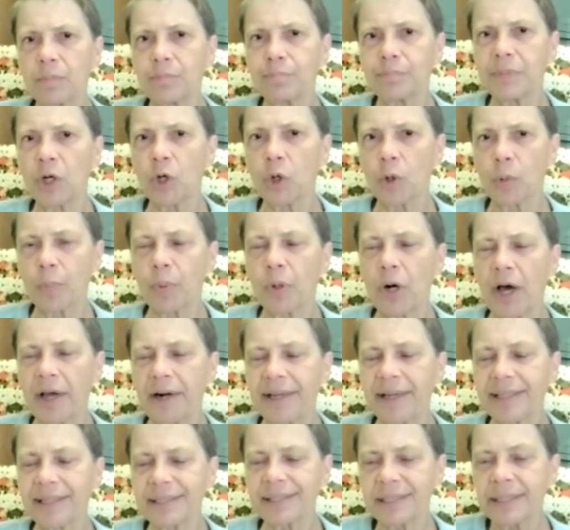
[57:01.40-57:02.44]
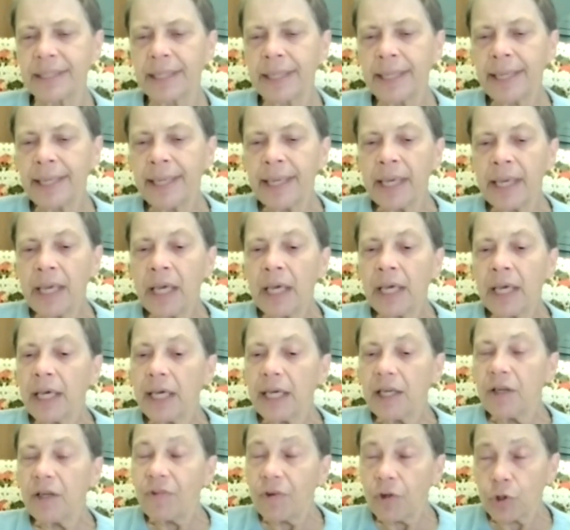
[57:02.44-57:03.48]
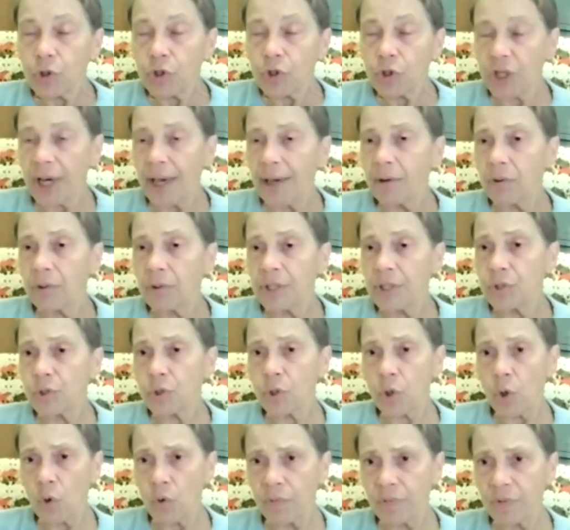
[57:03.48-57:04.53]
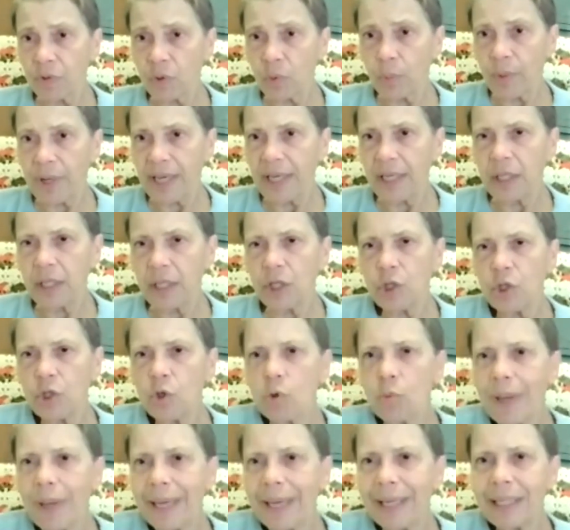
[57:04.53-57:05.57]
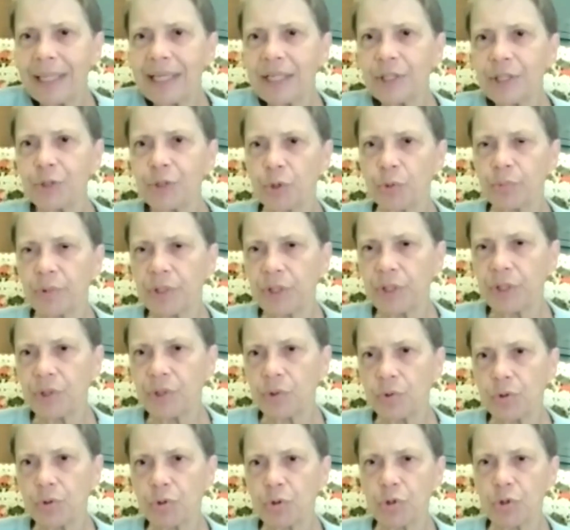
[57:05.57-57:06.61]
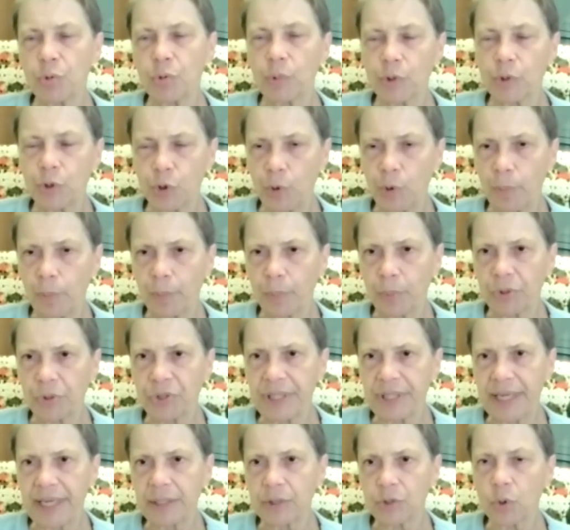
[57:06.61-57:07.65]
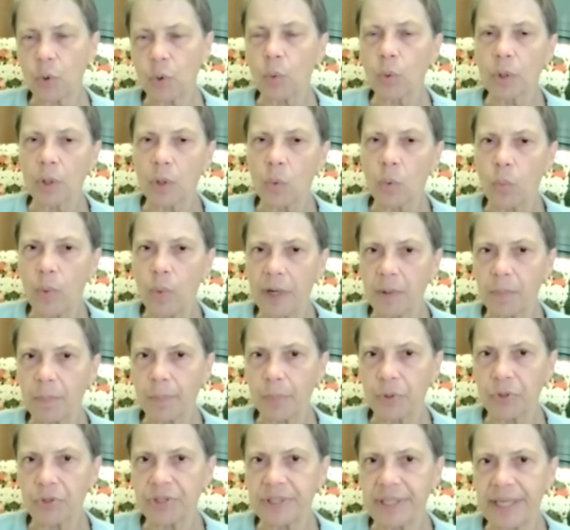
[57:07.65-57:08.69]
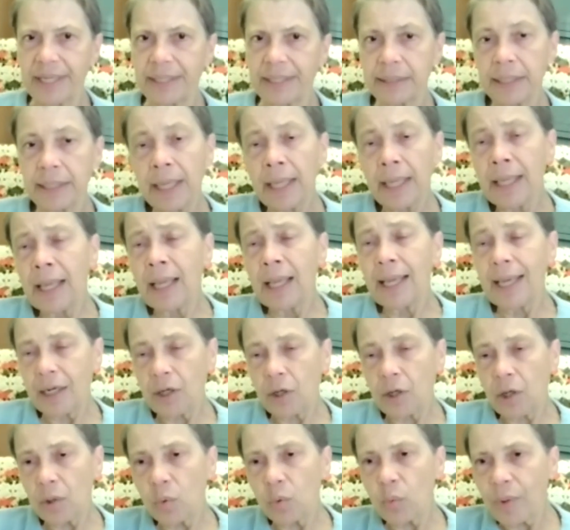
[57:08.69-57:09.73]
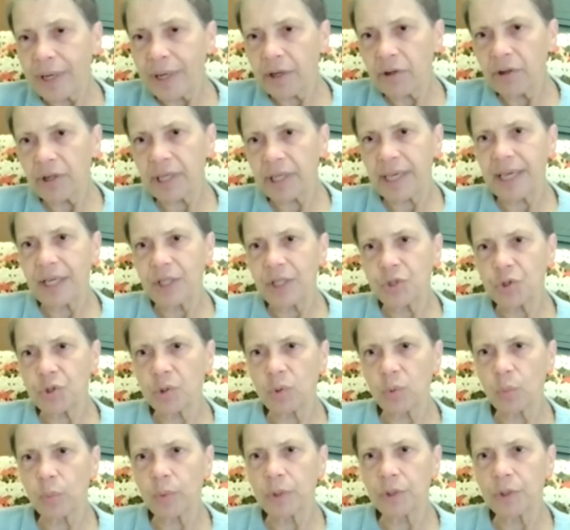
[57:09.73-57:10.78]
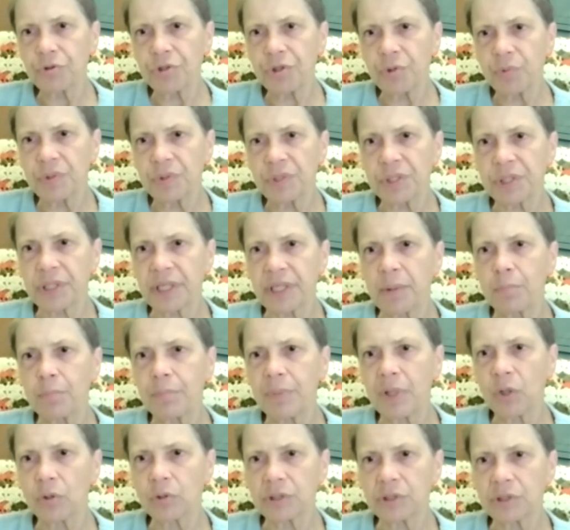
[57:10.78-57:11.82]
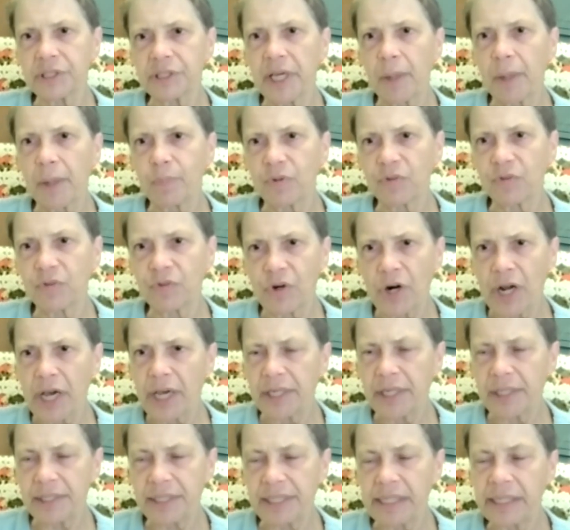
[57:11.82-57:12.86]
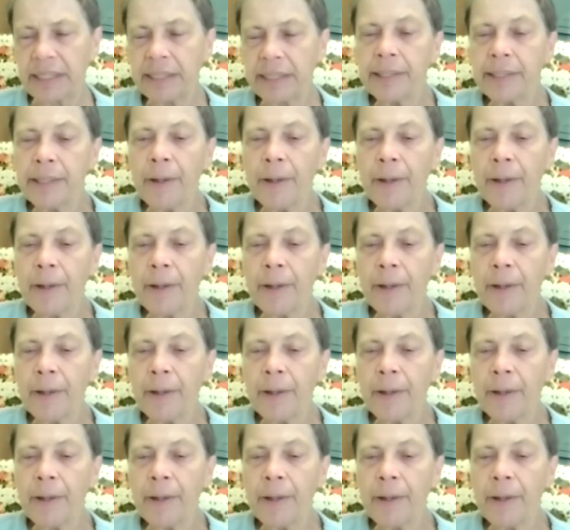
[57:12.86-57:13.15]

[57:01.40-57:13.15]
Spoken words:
milk products. If your child is overweight, you may need to reduce to a 2% or a 1%. And on rare occasion, we'll do a skim milk type of variety.